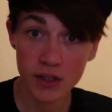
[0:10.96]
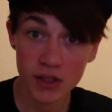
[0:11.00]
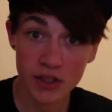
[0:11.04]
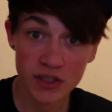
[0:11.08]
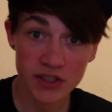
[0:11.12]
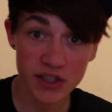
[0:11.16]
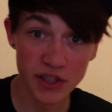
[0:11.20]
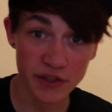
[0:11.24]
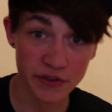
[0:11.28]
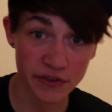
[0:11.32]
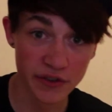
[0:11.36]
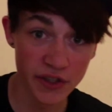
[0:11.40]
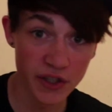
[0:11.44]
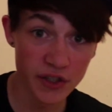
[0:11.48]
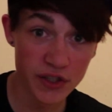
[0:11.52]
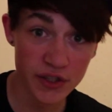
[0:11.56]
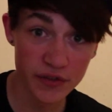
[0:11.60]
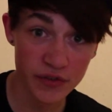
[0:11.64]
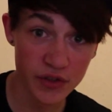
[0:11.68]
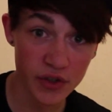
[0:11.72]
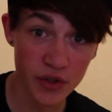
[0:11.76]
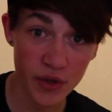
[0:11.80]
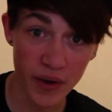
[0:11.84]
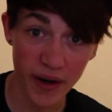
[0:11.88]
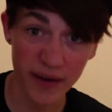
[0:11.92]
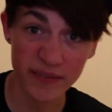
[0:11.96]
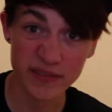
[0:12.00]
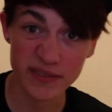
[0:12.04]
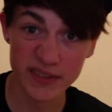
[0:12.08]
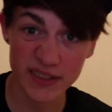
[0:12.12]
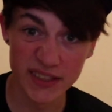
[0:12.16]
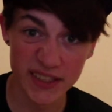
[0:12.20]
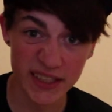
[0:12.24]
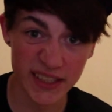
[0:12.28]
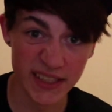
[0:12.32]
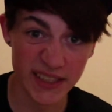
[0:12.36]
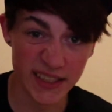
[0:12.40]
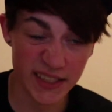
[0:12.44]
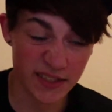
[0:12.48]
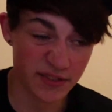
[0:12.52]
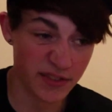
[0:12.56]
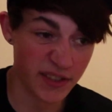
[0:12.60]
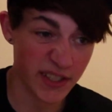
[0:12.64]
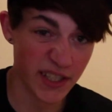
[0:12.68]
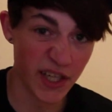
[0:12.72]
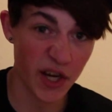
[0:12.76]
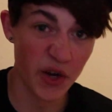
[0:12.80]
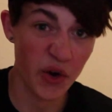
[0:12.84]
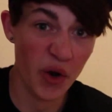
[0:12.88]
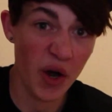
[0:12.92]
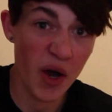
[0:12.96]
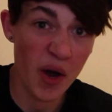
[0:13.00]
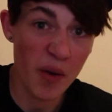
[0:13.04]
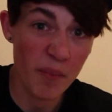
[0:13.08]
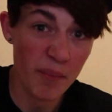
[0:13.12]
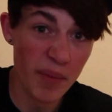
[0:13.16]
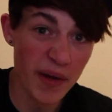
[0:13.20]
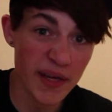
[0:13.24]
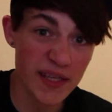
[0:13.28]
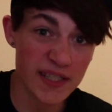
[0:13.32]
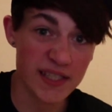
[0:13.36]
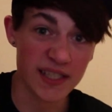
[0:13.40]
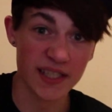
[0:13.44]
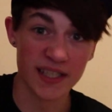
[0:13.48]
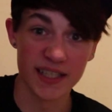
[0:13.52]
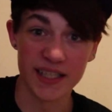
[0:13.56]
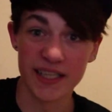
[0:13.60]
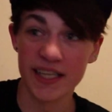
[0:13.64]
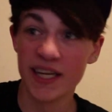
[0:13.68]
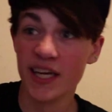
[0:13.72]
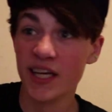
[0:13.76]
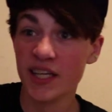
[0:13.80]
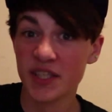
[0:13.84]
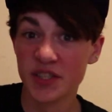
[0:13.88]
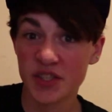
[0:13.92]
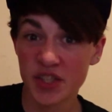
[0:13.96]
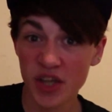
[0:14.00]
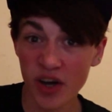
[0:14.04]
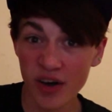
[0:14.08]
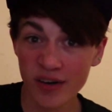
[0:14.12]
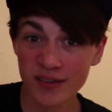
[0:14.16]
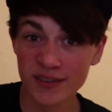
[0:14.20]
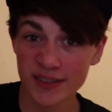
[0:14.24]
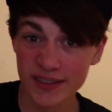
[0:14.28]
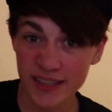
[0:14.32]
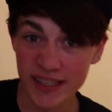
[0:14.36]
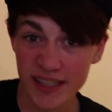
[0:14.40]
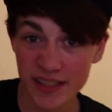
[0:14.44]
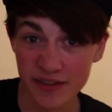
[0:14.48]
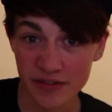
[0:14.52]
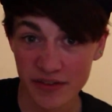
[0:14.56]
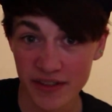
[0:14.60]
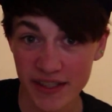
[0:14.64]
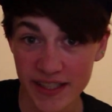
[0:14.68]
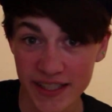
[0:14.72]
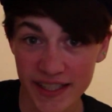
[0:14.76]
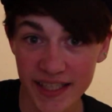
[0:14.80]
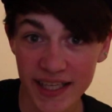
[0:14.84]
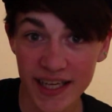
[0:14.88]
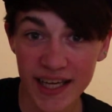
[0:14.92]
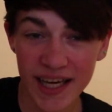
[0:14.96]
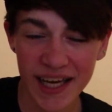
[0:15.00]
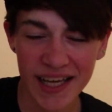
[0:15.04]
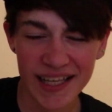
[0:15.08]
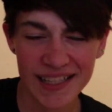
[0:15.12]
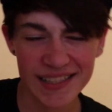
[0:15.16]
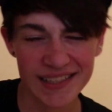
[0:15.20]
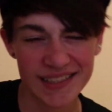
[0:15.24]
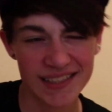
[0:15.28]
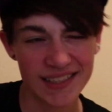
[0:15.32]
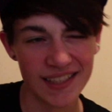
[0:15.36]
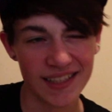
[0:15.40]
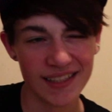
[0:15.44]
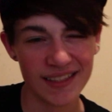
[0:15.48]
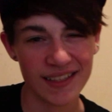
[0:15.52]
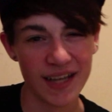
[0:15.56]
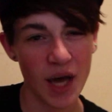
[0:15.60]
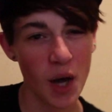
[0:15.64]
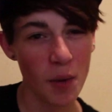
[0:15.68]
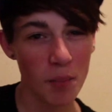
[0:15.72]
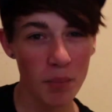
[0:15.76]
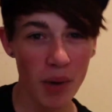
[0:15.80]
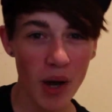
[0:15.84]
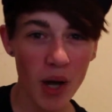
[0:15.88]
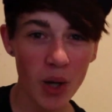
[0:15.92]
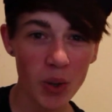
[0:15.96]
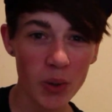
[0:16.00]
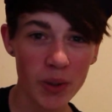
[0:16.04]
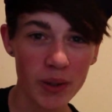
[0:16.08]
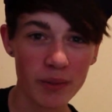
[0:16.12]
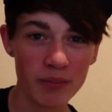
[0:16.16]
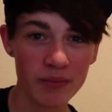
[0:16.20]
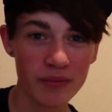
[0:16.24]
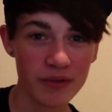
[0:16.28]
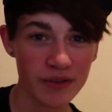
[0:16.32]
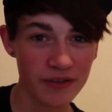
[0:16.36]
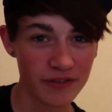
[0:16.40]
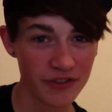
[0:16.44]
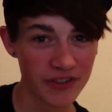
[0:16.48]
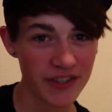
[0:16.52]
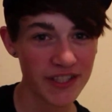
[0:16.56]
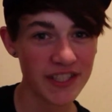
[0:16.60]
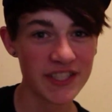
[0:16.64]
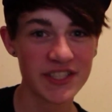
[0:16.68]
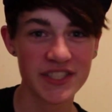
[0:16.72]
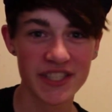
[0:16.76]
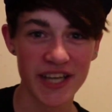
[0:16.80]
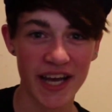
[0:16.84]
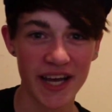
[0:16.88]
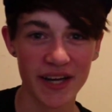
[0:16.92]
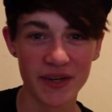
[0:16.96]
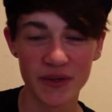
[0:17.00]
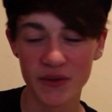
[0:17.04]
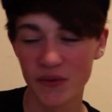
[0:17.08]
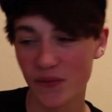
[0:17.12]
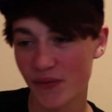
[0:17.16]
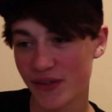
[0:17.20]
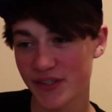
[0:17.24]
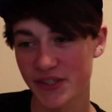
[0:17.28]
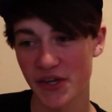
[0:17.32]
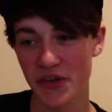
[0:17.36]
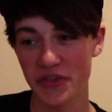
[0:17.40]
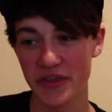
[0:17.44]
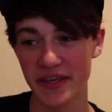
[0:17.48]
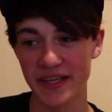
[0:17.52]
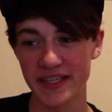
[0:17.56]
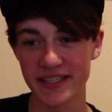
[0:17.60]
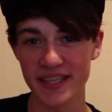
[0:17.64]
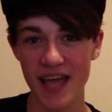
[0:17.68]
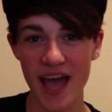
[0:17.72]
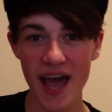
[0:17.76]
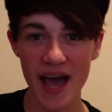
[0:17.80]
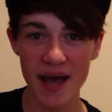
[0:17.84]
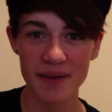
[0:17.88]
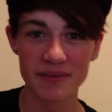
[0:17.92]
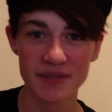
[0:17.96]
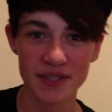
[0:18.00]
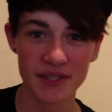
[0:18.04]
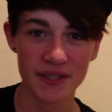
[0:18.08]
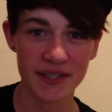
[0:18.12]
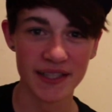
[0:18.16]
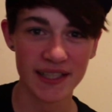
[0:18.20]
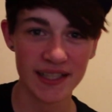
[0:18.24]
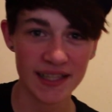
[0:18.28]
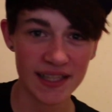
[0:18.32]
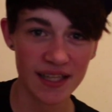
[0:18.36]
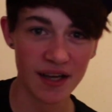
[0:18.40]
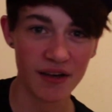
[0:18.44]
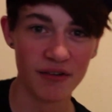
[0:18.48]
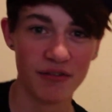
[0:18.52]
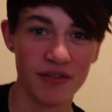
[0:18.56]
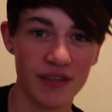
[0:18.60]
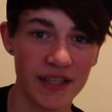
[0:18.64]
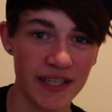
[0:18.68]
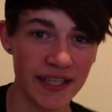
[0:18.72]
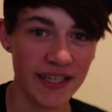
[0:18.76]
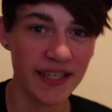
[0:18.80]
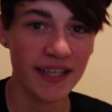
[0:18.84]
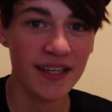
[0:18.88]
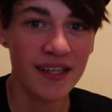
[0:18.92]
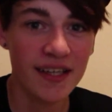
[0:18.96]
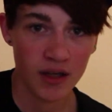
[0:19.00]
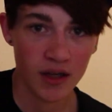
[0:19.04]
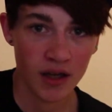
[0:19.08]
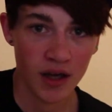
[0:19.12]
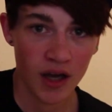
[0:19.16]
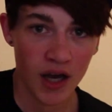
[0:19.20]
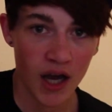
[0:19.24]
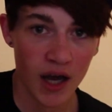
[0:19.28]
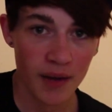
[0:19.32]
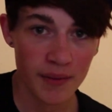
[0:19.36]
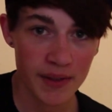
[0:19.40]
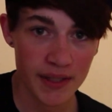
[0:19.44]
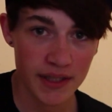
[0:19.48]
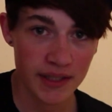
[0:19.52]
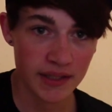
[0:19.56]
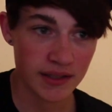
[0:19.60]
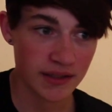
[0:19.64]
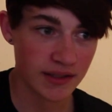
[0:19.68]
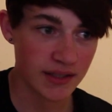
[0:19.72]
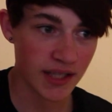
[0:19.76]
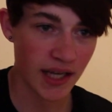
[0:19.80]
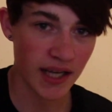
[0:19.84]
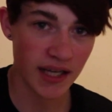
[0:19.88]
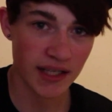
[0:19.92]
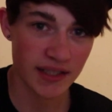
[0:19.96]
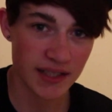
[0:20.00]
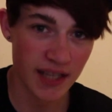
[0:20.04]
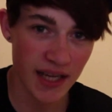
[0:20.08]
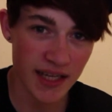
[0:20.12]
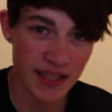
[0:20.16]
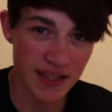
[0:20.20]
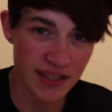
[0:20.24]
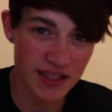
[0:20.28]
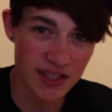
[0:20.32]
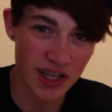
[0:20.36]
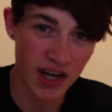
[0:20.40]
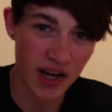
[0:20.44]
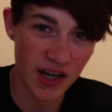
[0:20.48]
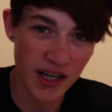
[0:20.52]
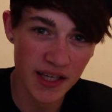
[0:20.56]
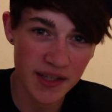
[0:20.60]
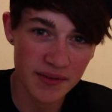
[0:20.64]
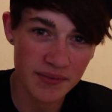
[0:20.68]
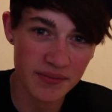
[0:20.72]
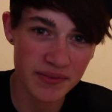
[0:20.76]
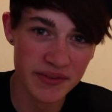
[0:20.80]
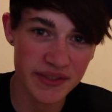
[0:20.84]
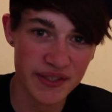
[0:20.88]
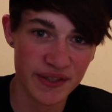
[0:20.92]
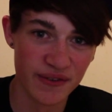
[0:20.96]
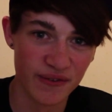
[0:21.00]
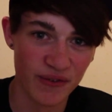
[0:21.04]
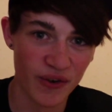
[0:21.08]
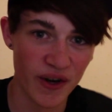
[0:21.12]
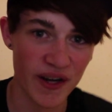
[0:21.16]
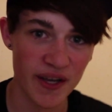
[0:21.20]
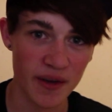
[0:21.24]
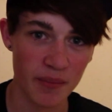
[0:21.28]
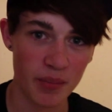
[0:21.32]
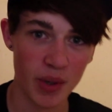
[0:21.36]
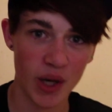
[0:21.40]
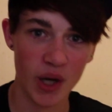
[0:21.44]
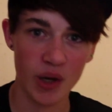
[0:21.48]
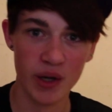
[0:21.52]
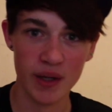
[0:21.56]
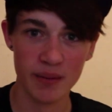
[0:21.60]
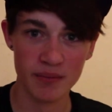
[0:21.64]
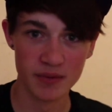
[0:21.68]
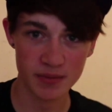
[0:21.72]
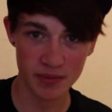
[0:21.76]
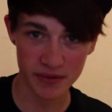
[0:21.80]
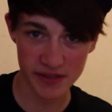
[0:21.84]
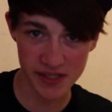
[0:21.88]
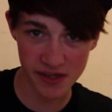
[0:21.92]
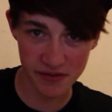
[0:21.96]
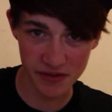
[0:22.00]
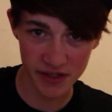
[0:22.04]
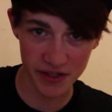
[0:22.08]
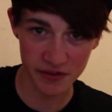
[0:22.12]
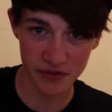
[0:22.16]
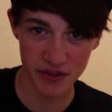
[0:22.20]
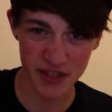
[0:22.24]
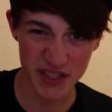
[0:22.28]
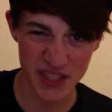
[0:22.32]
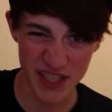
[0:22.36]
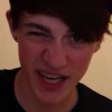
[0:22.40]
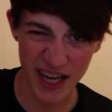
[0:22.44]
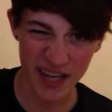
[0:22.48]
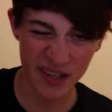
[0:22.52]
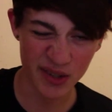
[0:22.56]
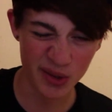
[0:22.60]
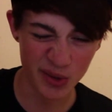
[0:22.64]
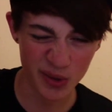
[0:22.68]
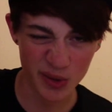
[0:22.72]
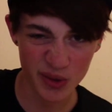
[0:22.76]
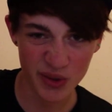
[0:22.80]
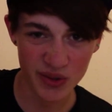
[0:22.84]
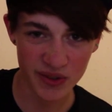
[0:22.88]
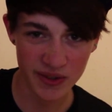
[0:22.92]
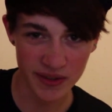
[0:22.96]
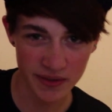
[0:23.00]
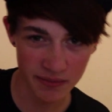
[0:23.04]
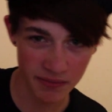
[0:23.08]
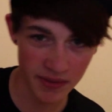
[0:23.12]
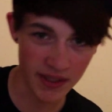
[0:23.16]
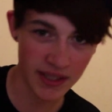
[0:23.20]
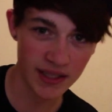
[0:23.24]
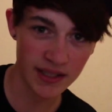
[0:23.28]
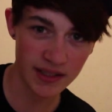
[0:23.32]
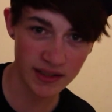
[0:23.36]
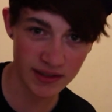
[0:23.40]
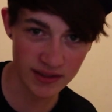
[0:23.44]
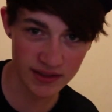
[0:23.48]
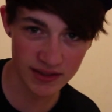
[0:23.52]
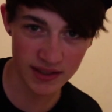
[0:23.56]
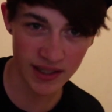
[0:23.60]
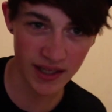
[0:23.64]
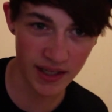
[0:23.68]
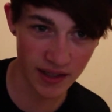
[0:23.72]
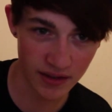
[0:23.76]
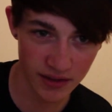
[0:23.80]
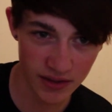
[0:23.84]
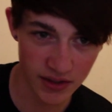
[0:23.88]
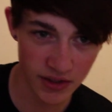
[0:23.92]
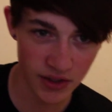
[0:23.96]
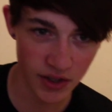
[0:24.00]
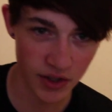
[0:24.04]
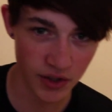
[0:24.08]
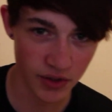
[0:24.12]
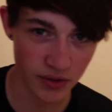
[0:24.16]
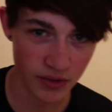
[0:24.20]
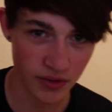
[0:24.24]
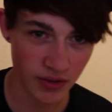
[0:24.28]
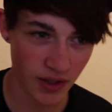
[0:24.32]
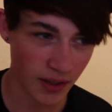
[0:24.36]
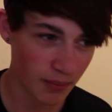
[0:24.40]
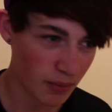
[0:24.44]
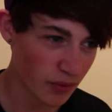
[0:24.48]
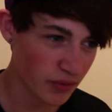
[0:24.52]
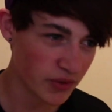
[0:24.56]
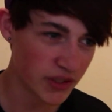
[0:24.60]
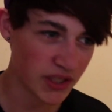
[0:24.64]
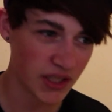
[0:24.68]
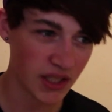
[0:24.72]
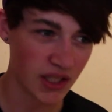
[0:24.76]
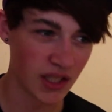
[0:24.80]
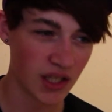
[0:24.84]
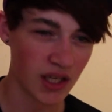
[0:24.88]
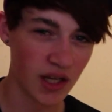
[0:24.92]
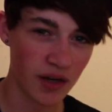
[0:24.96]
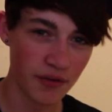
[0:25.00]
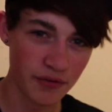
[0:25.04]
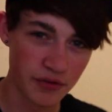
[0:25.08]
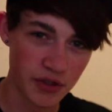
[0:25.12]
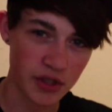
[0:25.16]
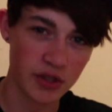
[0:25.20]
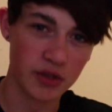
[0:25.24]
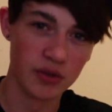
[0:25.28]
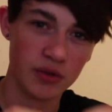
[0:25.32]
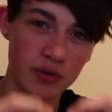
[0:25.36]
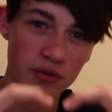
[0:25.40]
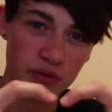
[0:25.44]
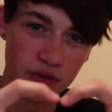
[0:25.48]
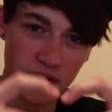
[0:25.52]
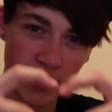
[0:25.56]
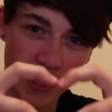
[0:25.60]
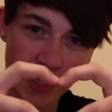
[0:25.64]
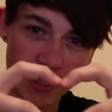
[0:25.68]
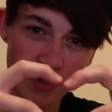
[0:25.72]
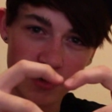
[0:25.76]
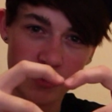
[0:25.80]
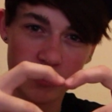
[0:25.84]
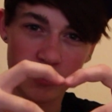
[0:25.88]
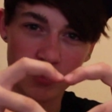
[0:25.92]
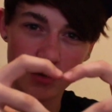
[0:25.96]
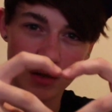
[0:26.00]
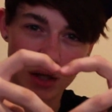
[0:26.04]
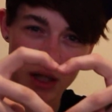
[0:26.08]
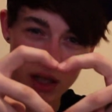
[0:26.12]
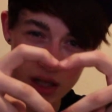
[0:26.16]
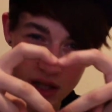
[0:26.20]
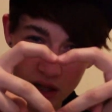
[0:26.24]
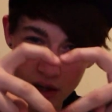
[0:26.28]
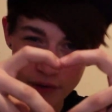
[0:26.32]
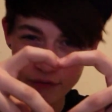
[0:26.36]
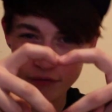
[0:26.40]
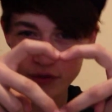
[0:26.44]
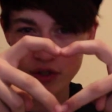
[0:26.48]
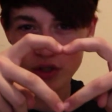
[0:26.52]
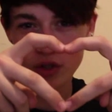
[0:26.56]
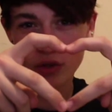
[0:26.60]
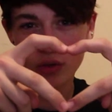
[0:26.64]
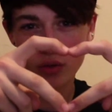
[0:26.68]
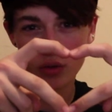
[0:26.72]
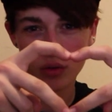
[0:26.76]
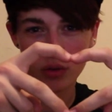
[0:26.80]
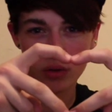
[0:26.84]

So for those of you who haven't seen this video, basically, Chant TV has done a poem for this channel, which I think is absolutely lovely. I mean, to take the time to write a poem specifically for the channel means that, you know, I'm obviously gonna love you for that. Love you.